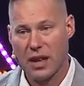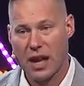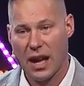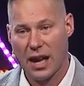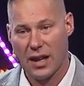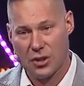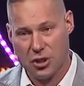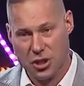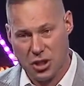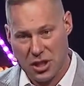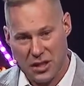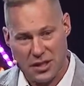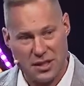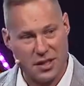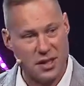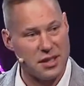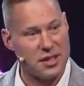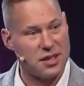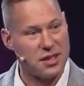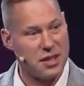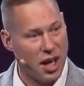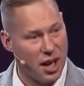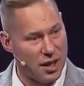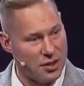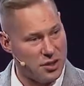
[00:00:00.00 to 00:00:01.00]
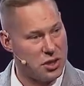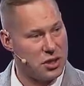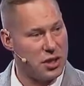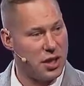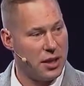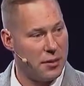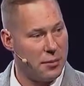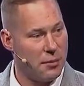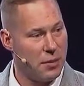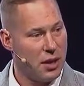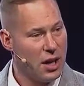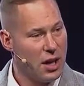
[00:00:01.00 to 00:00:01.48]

And Jesus touched him.